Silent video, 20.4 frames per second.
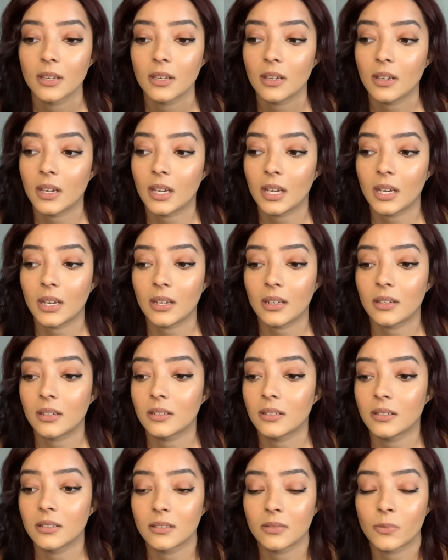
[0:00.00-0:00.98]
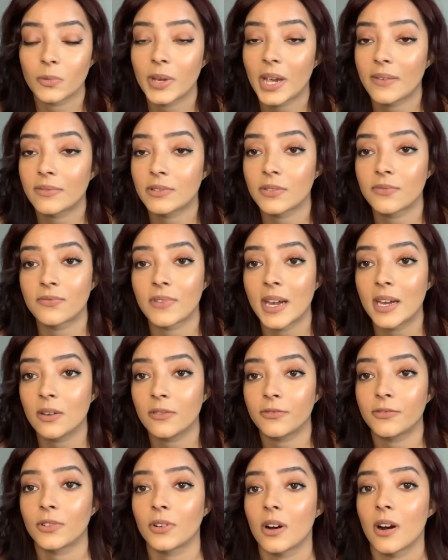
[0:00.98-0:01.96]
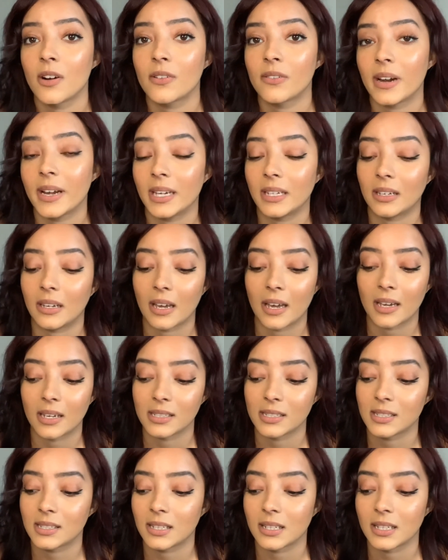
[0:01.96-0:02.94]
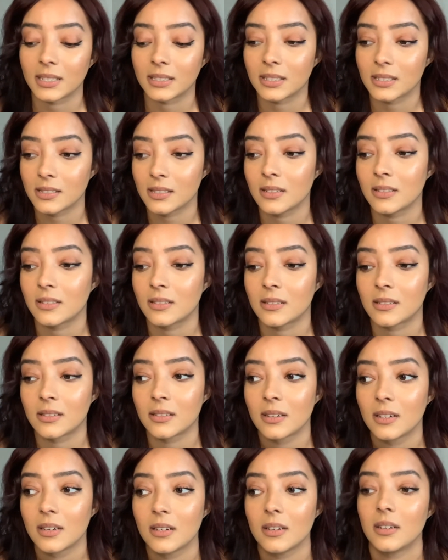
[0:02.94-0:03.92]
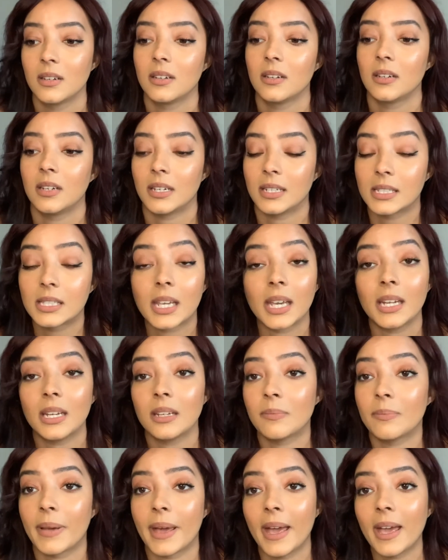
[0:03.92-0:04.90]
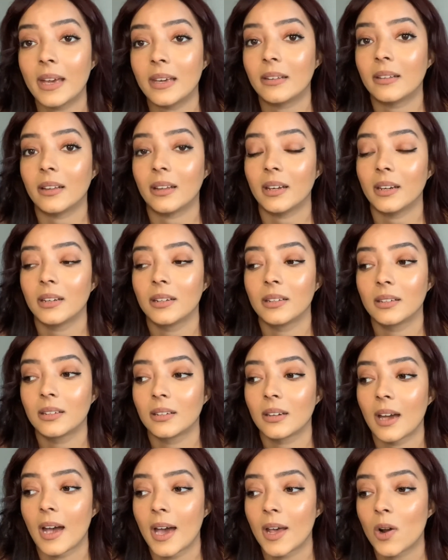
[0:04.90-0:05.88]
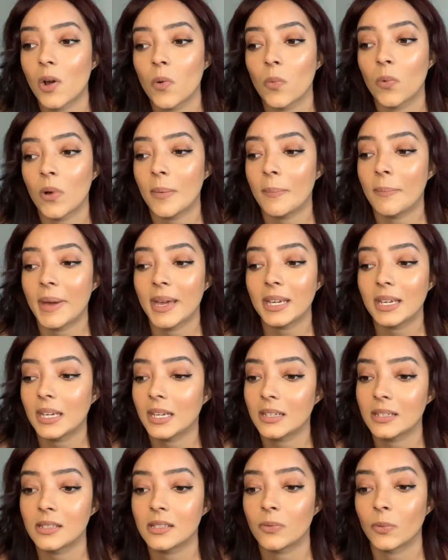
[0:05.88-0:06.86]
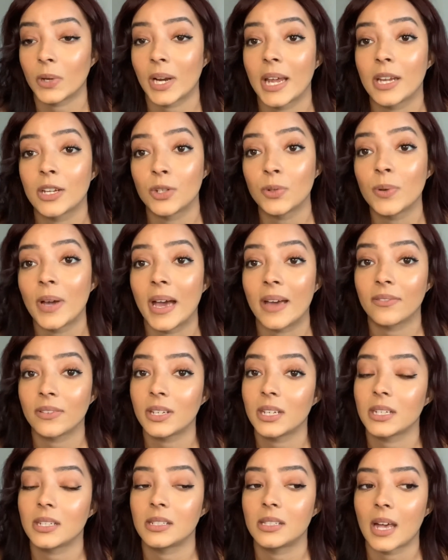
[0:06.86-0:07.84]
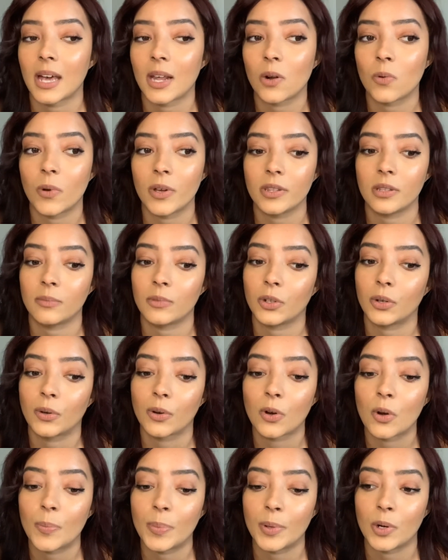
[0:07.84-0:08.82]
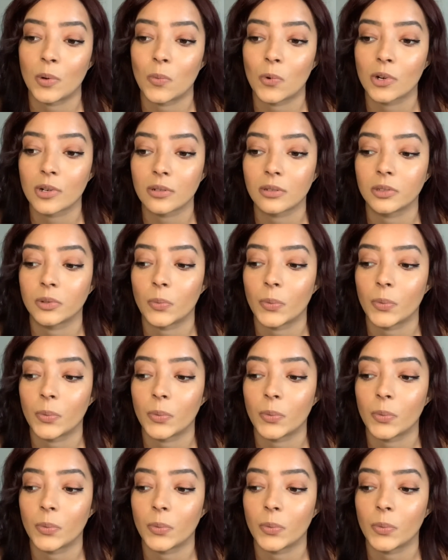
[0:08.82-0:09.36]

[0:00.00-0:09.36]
and we have to fight for our right, guys. Like, it's getting bad. Like, I don't want my kids, when I do have kids, I don't want them to grow up in a world